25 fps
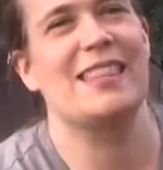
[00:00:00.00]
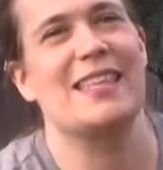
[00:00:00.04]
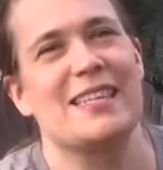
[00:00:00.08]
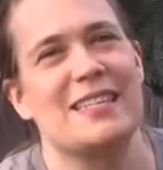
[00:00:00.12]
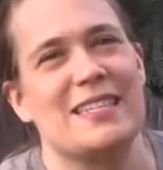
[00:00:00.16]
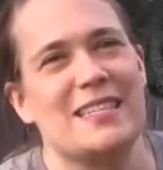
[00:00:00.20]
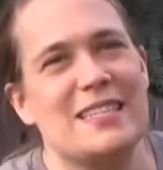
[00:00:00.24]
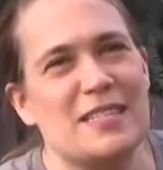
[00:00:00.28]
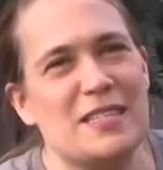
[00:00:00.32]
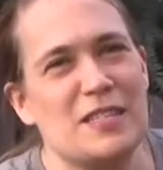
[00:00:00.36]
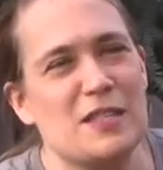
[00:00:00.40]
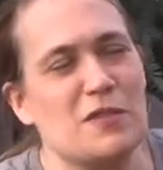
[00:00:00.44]

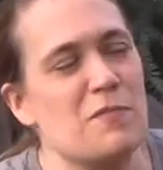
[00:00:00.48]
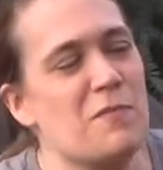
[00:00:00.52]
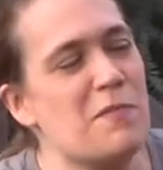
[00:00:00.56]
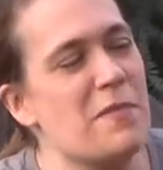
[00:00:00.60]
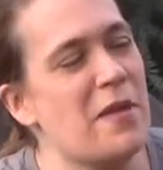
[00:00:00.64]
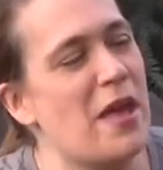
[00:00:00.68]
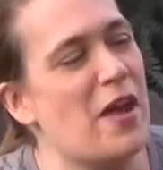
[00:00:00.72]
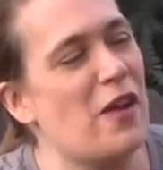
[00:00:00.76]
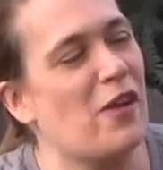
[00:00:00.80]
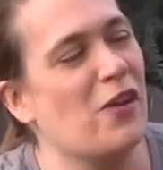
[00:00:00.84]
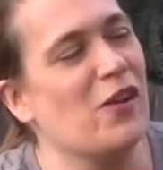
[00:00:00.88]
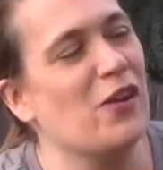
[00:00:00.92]
This is
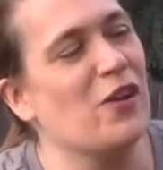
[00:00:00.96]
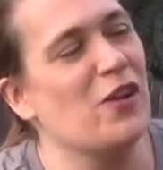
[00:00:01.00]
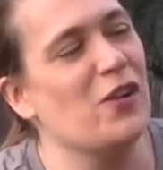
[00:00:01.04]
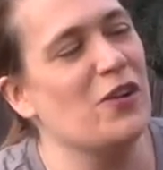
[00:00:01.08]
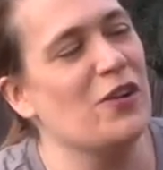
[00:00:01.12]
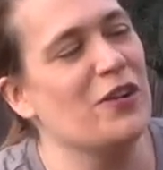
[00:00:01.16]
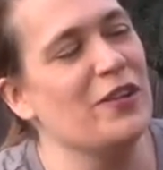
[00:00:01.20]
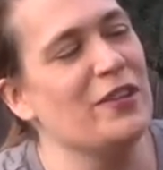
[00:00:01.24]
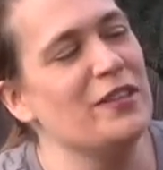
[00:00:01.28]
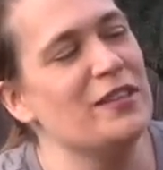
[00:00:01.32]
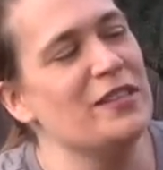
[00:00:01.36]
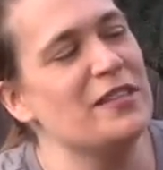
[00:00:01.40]

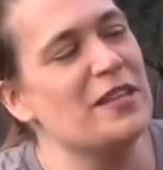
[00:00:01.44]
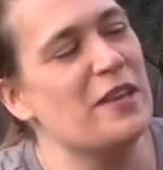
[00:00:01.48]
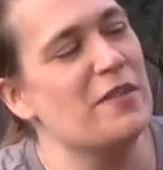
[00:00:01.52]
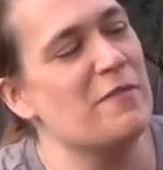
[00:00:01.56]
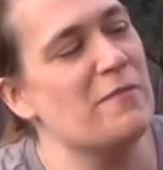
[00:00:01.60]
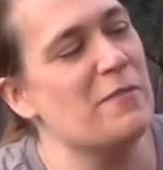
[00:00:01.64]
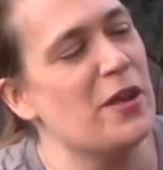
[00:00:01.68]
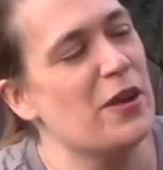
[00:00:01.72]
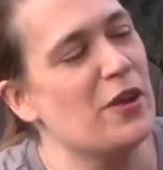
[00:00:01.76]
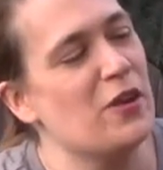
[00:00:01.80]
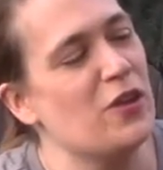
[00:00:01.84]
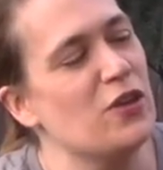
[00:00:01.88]
Marigold,
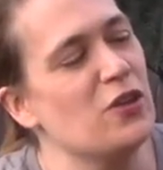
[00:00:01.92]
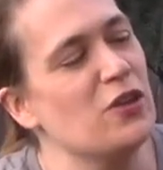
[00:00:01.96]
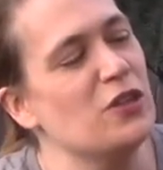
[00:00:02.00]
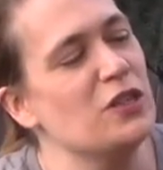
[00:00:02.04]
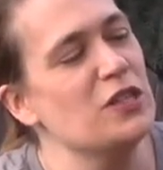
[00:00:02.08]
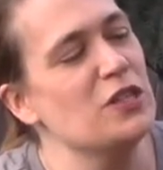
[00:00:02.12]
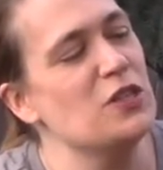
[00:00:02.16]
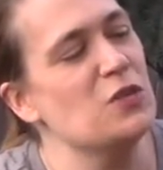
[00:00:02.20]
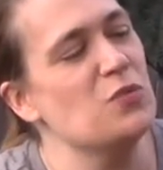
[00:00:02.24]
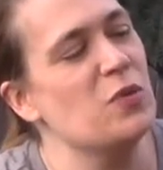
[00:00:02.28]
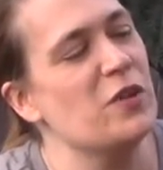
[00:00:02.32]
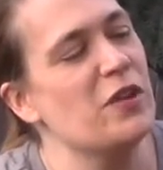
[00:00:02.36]
and Marigold
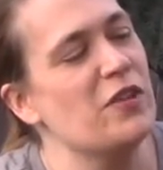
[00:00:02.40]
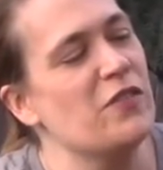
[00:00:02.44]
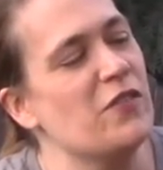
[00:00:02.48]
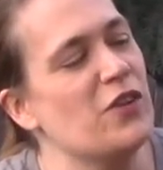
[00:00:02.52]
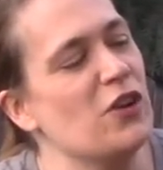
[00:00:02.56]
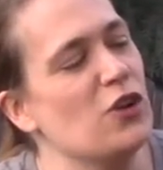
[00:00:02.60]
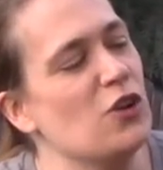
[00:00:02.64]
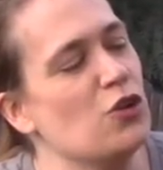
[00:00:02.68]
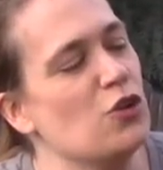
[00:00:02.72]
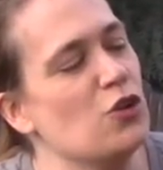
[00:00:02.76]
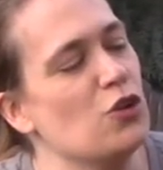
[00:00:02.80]
is one of our